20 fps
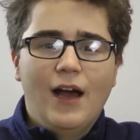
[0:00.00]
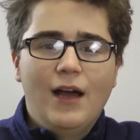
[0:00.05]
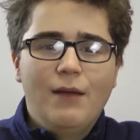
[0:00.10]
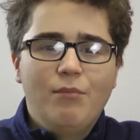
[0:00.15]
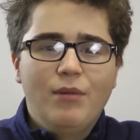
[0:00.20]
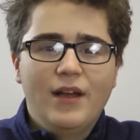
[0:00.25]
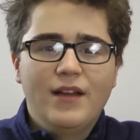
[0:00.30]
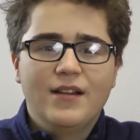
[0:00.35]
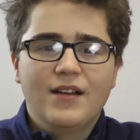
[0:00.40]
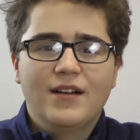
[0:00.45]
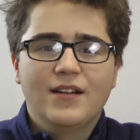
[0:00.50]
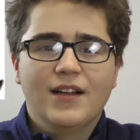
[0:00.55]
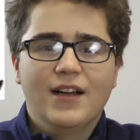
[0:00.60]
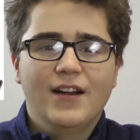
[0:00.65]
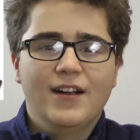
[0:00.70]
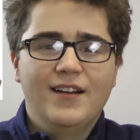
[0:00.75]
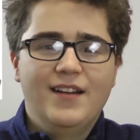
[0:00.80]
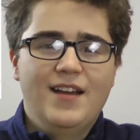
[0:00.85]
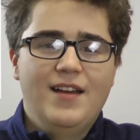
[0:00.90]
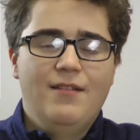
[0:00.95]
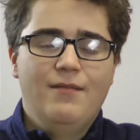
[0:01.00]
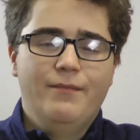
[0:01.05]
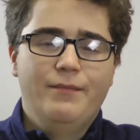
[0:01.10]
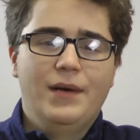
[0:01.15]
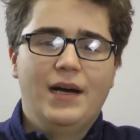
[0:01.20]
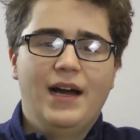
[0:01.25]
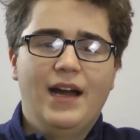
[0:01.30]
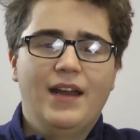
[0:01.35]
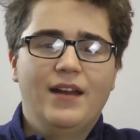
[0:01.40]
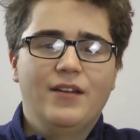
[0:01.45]
I play the clarinet
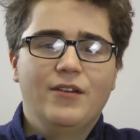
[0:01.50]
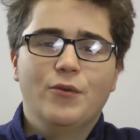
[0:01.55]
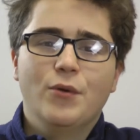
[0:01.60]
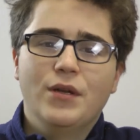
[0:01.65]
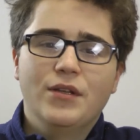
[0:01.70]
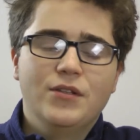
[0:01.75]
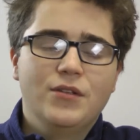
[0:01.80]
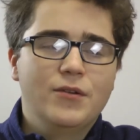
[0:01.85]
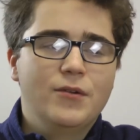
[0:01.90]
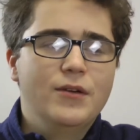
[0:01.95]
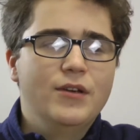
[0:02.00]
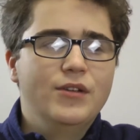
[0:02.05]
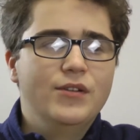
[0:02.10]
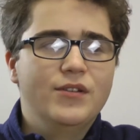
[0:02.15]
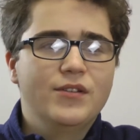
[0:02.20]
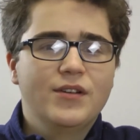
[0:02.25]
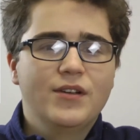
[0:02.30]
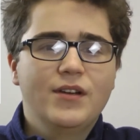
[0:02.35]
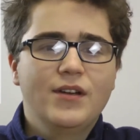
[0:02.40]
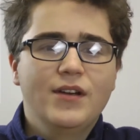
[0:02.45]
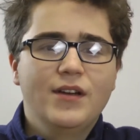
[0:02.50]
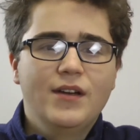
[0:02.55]
behind green screens.